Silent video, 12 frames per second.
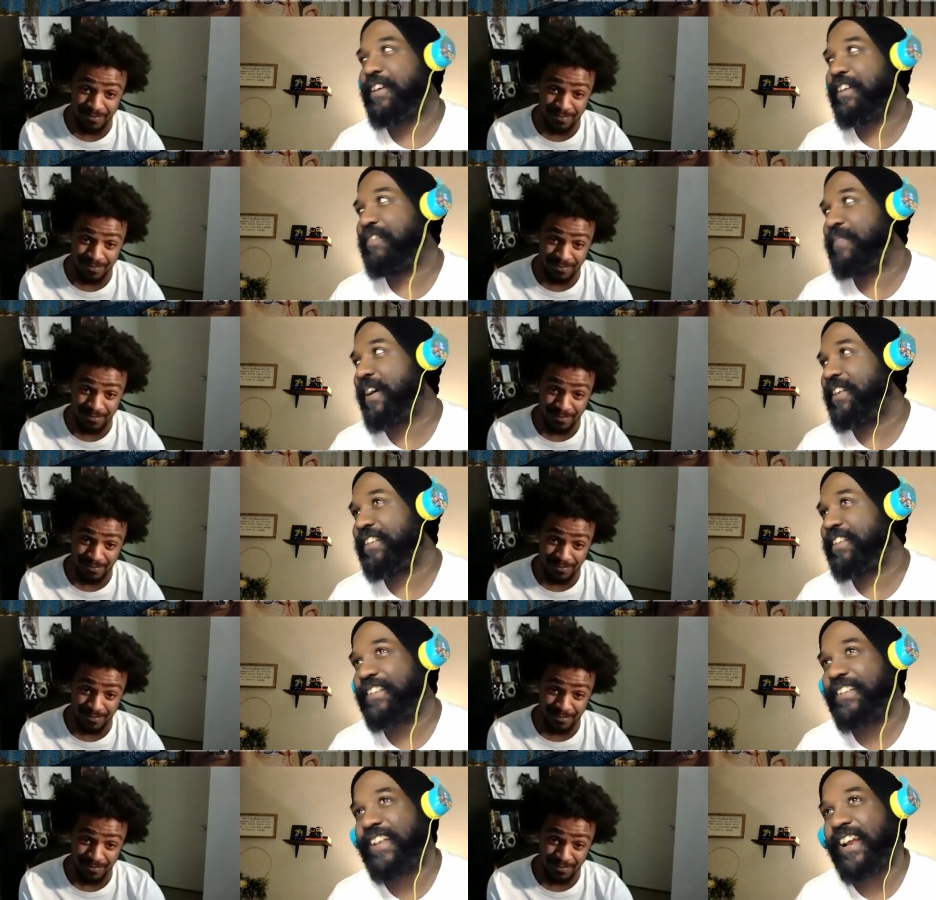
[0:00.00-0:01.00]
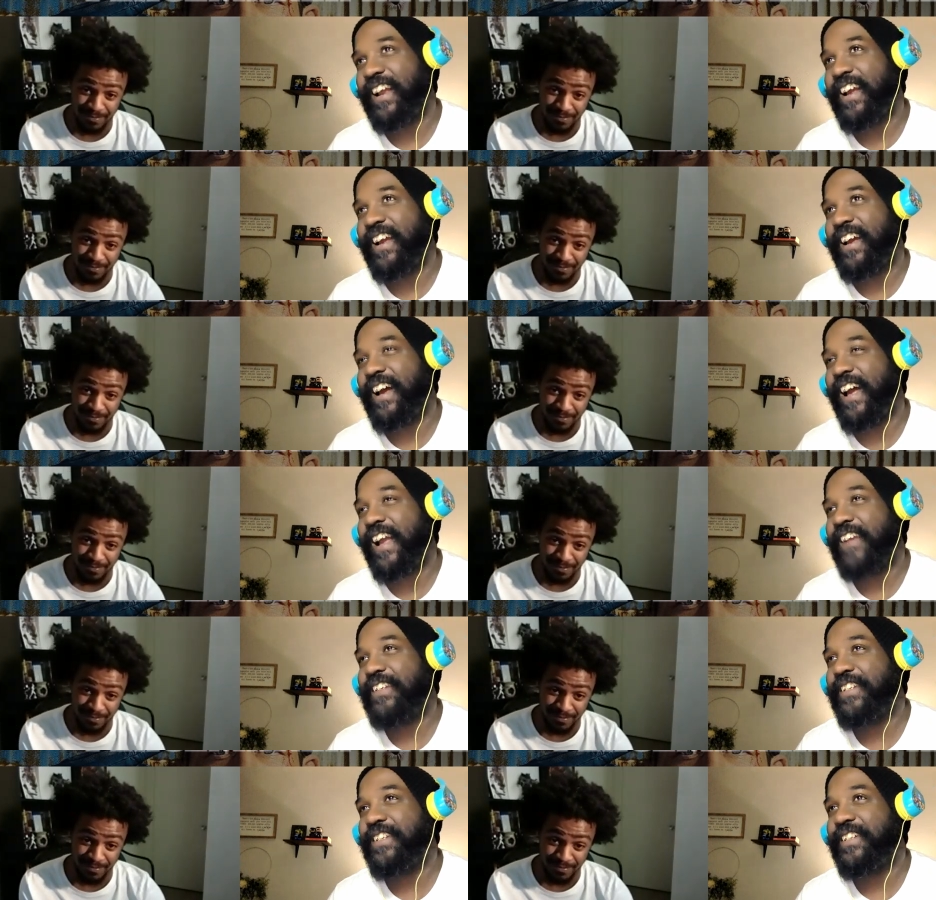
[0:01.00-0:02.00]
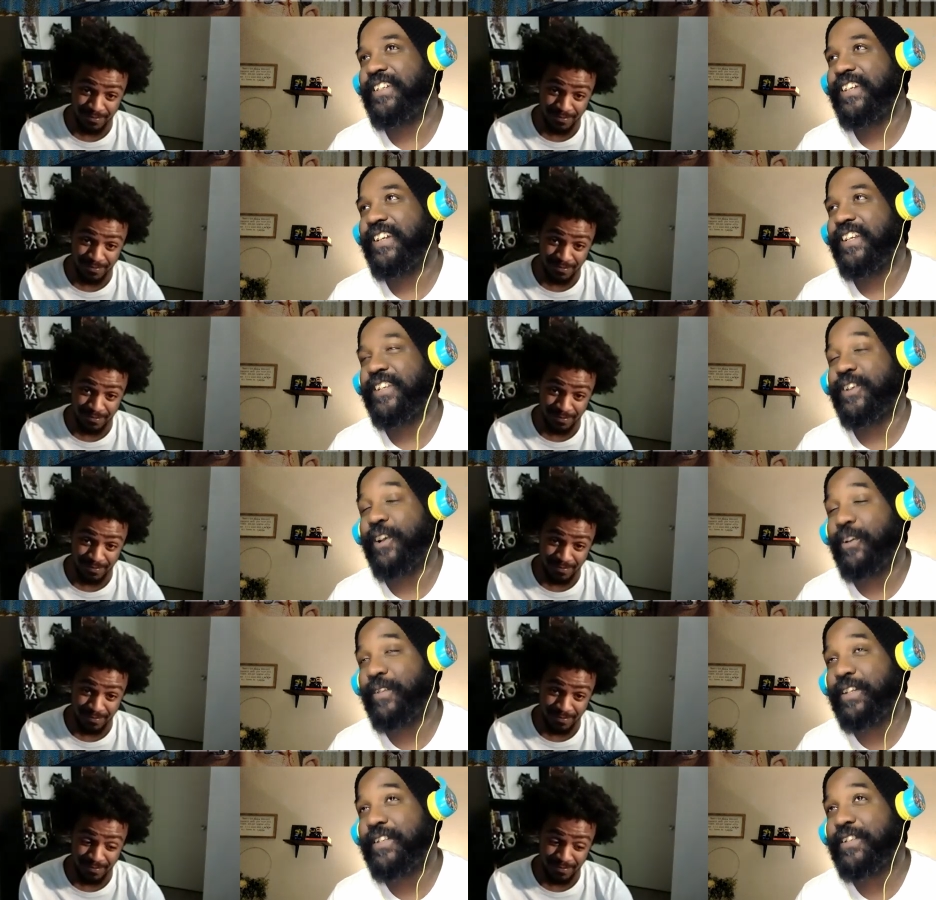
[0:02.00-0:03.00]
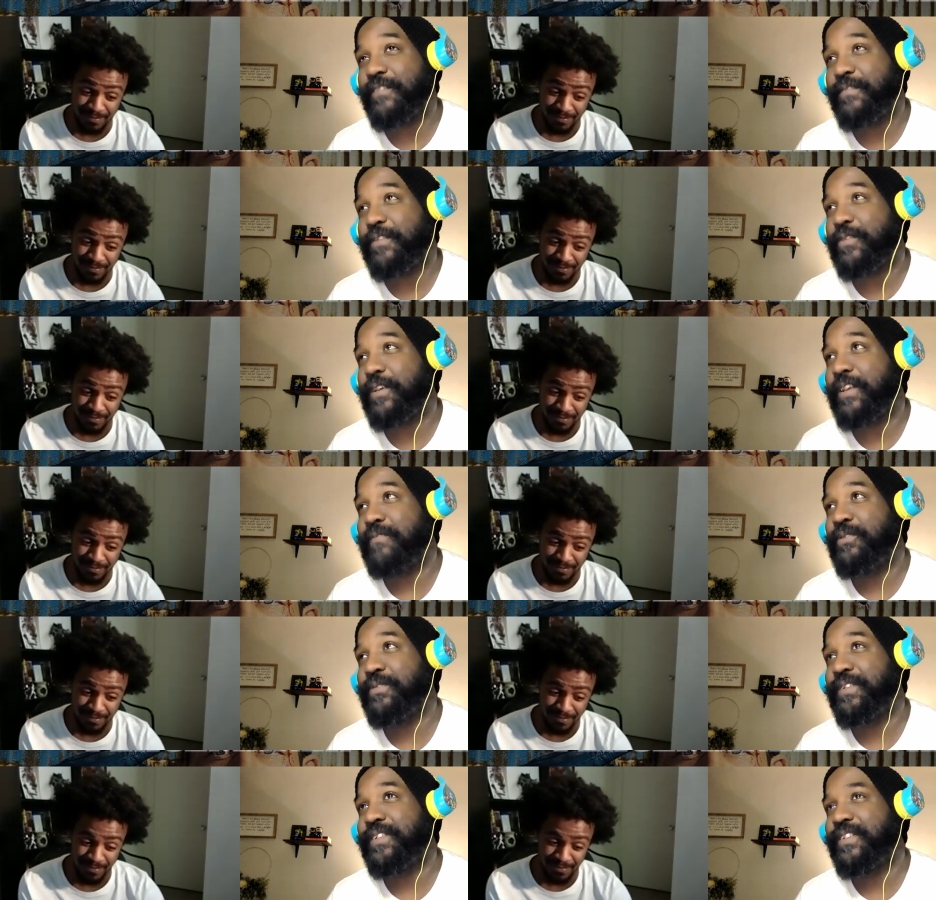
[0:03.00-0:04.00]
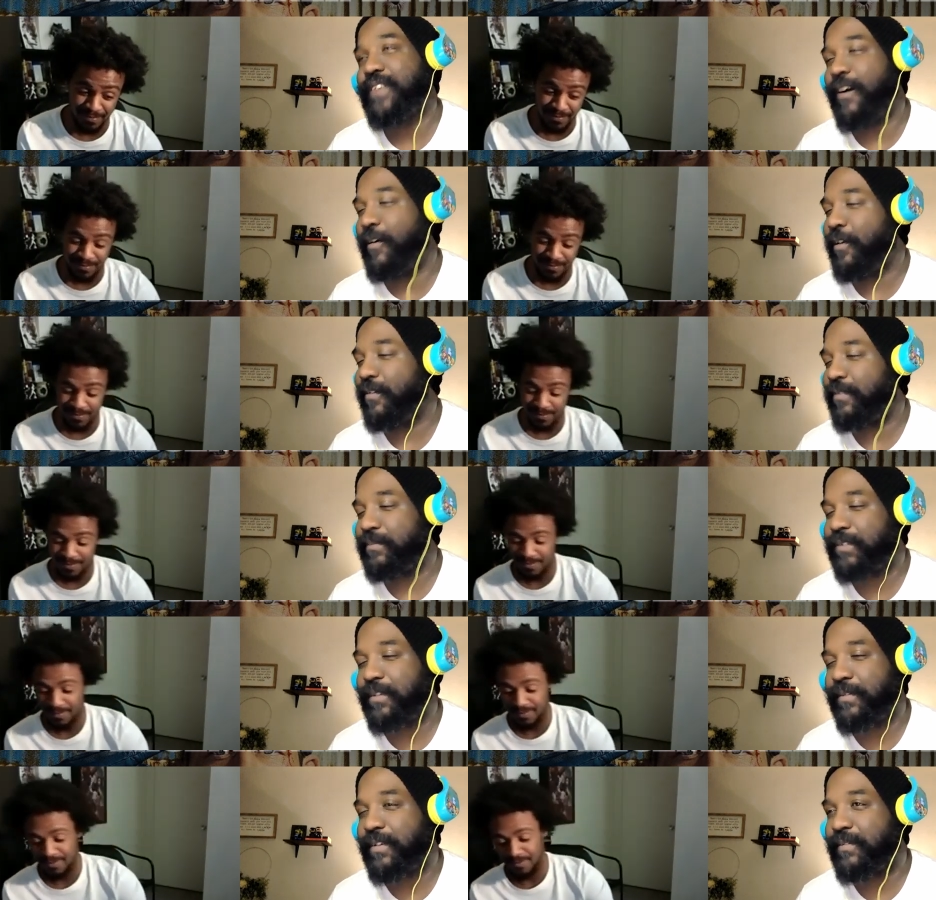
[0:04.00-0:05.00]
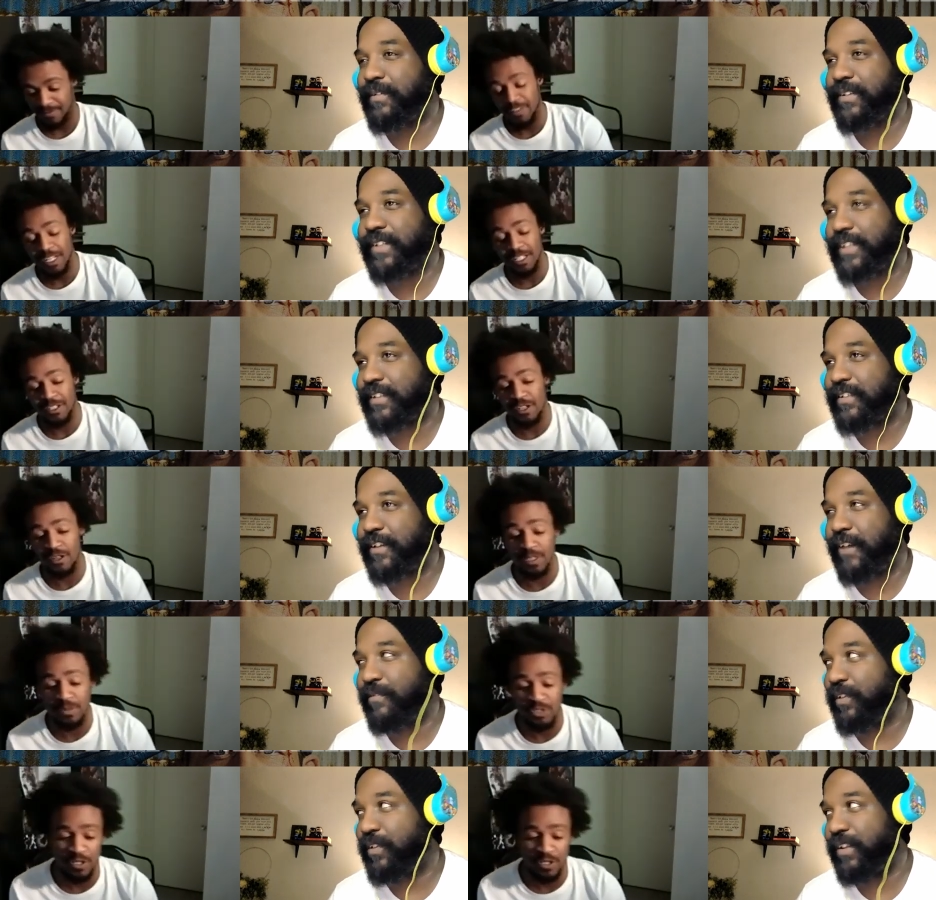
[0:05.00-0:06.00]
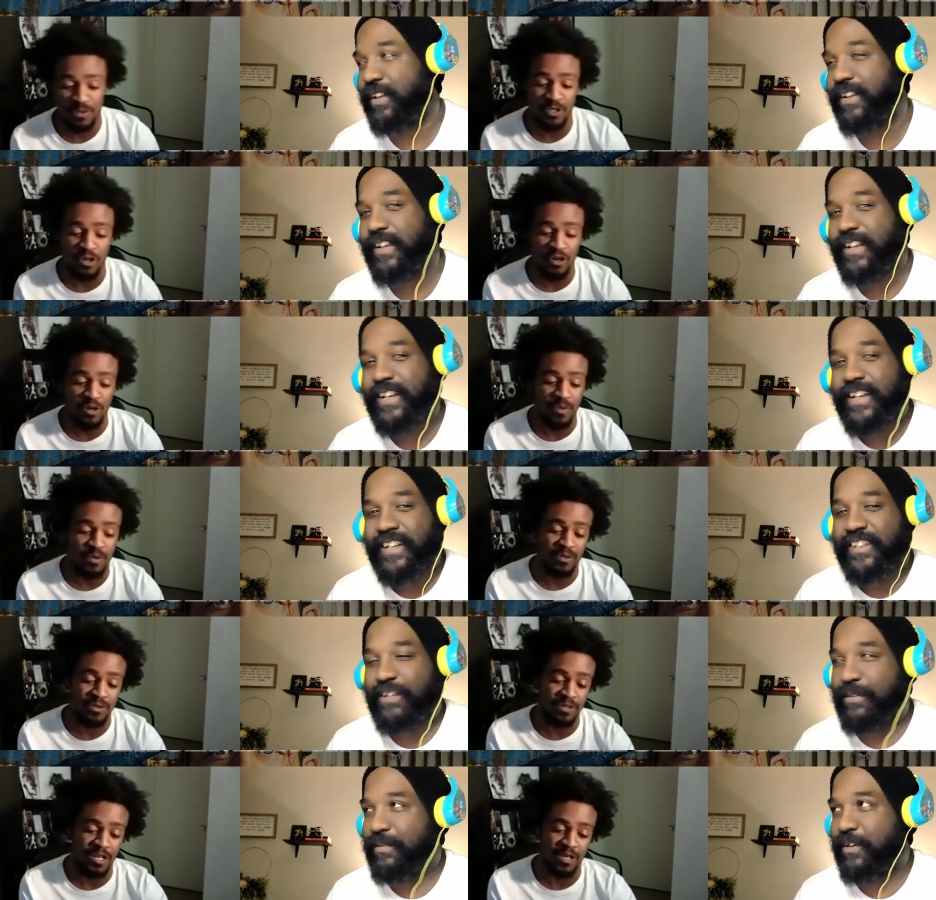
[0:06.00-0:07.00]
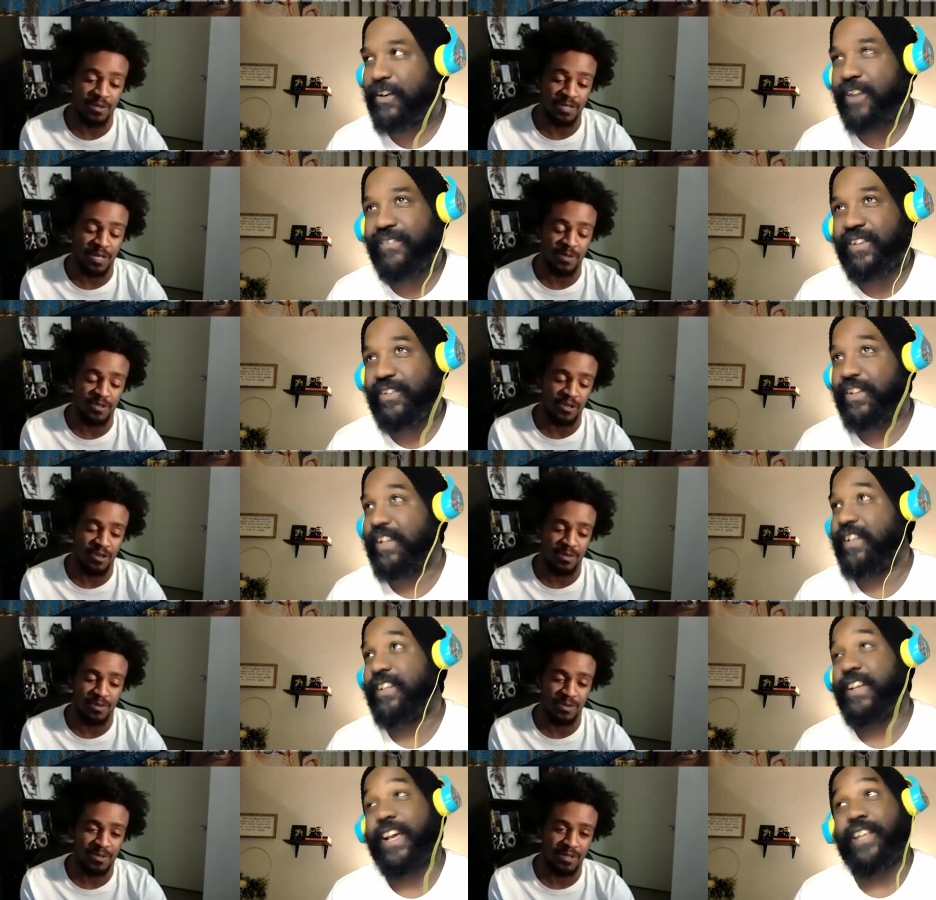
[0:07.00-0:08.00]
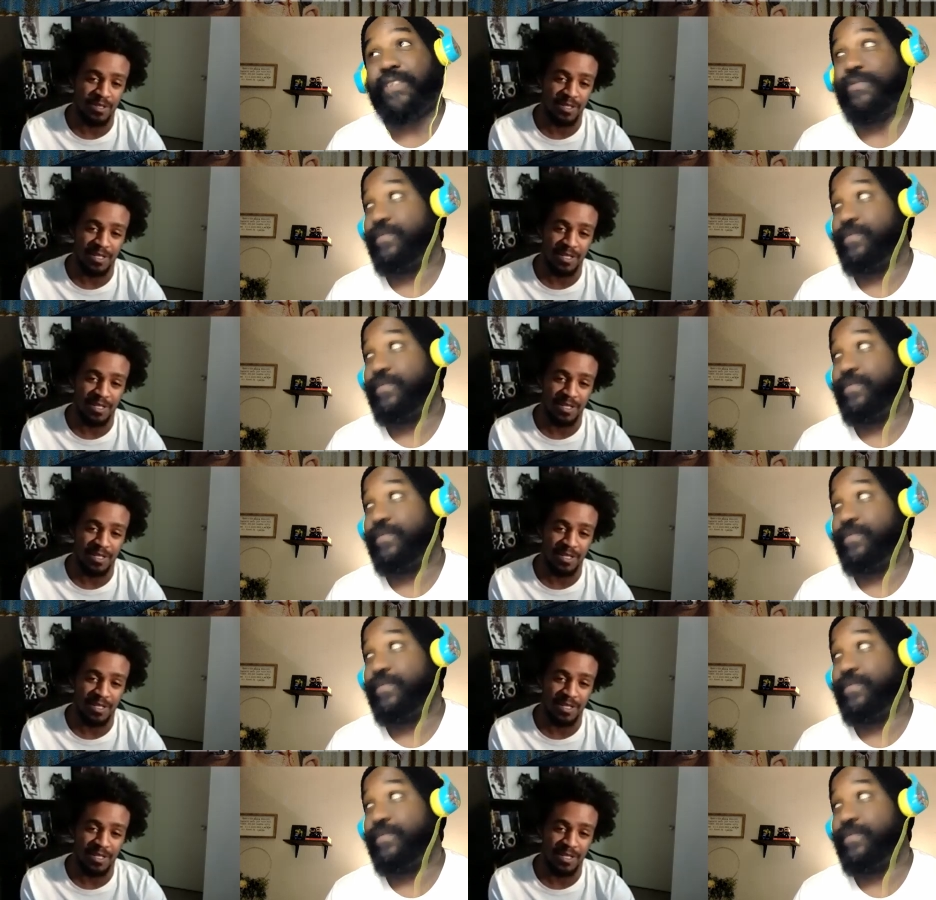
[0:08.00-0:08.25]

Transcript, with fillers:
Speaker 1: against Pattinson. Like uh, I actually can tolerate some of the Twilight movies, not all of them. Some of them are just no, Some
Speaker 2: no, of them are convoluted
Speaker 1: as